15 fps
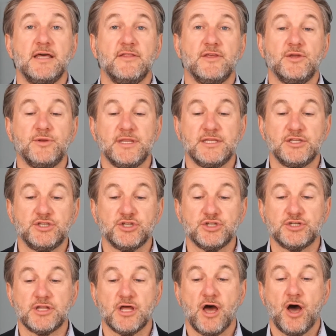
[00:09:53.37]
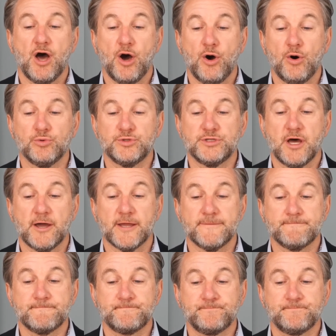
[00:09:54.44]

that you need to just hold tight.